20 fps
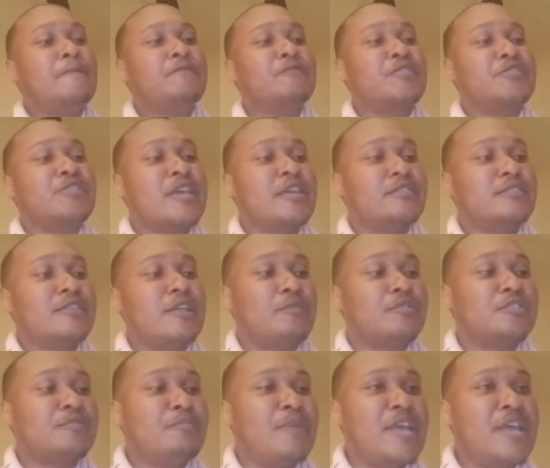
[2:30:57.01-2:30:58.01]
the things that
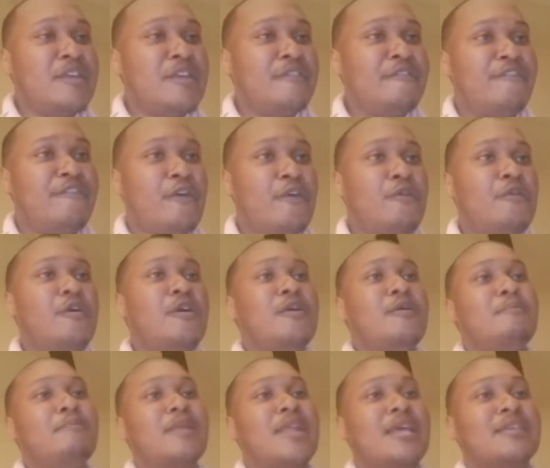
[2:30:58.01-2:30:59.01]
was meaningful,
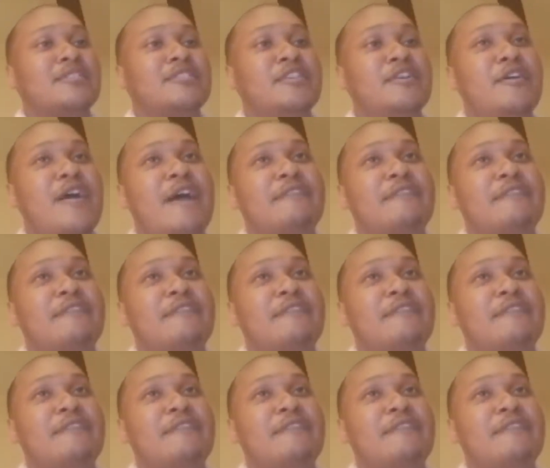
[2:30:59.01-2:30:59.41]
but I still